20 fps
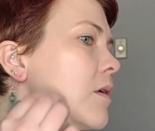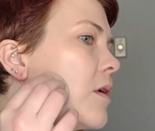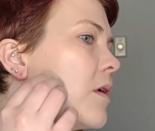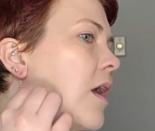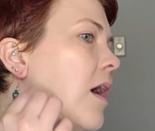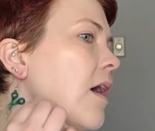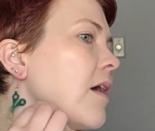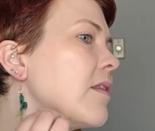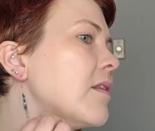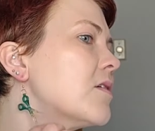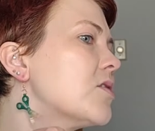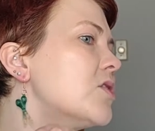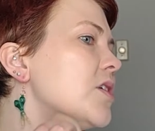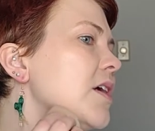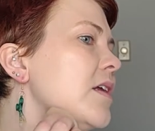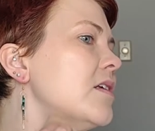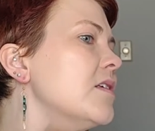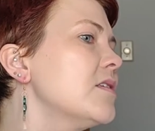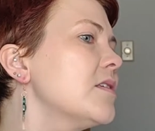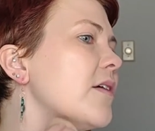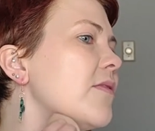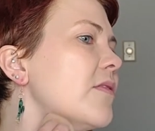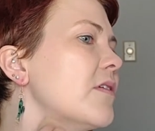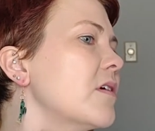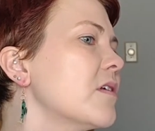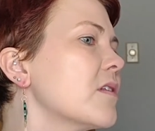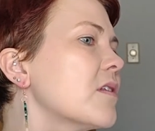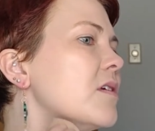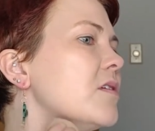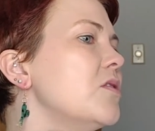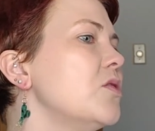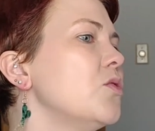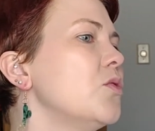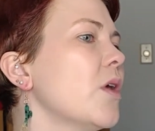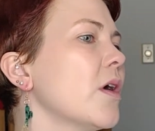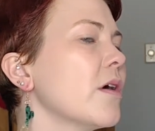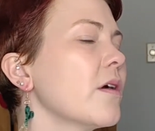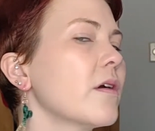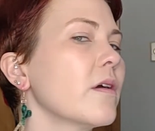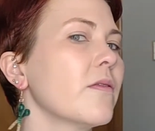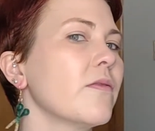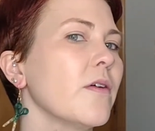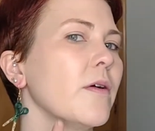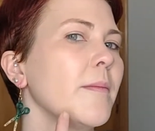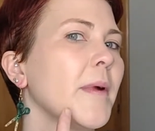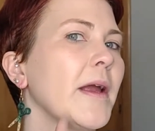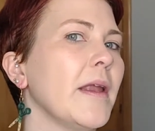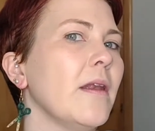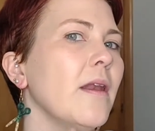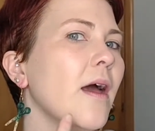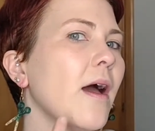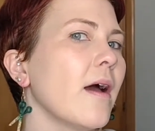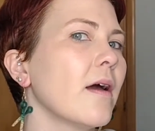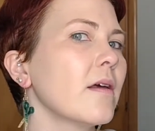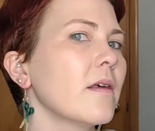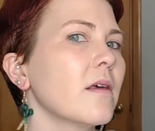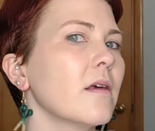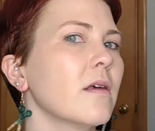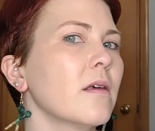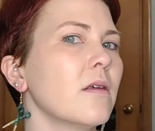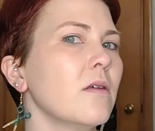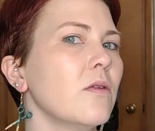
Yeah, the shade is definitely too dark for my neck.